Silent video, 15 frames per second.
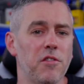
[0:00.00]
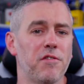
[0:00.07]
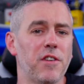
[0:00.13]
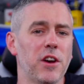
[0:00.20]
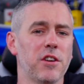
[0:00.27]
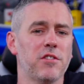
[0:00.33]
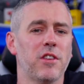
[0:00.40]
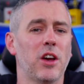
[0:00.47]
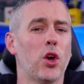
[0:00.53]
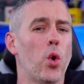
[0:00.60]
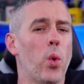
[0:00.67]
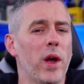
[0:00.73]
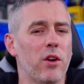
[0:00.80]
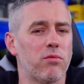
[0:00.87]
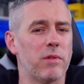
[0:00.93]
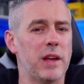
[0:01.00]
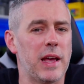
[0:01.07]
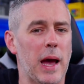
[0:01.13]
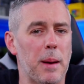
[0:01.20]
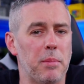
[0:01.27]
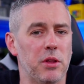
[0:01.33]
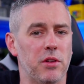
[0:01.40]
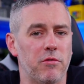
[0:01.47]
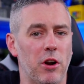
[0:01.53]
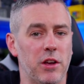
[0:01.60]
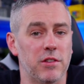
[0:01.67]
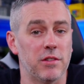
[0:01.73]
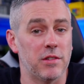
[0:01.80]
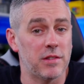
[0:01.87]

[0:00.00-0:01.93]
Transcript: first, a quick recap on the Ryzen